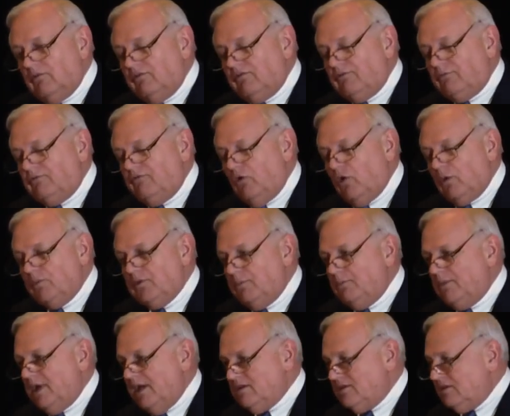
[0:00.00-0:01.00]
formed
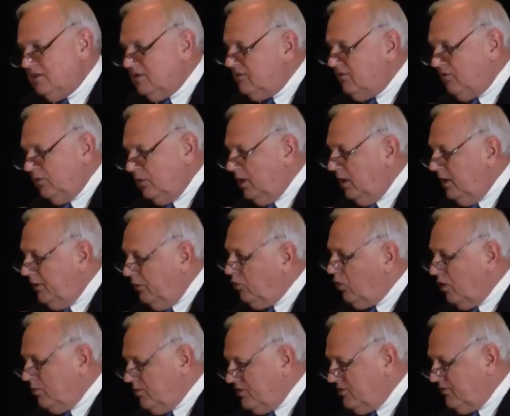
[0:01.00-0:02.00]
a basis for
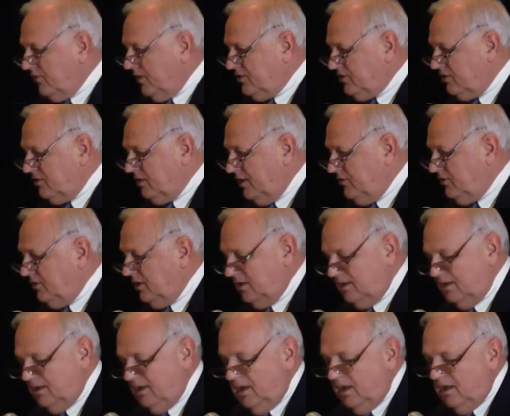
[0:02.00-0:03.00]
enormous
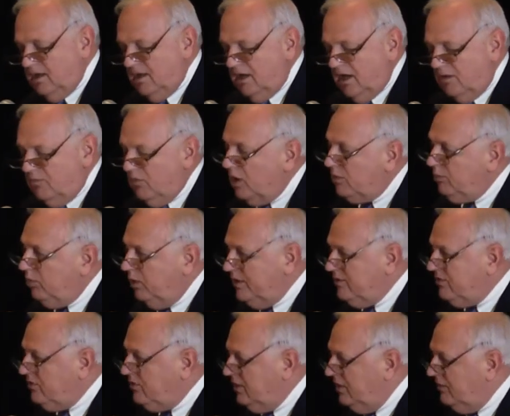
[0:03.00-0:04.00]
frustration among
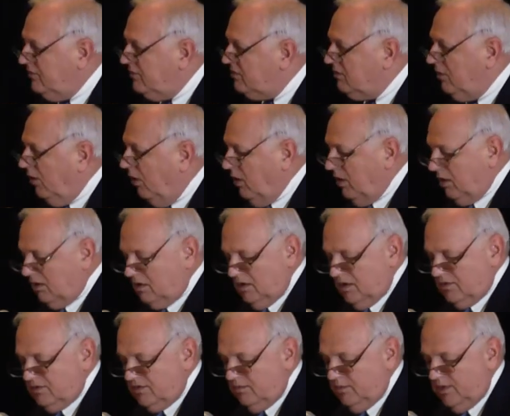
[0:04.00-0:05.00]
police chiefs all
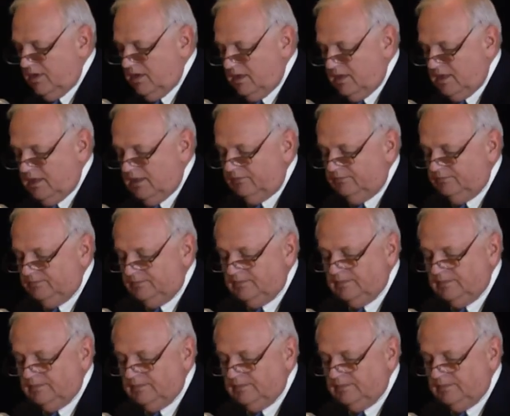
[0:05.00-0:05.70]
across America.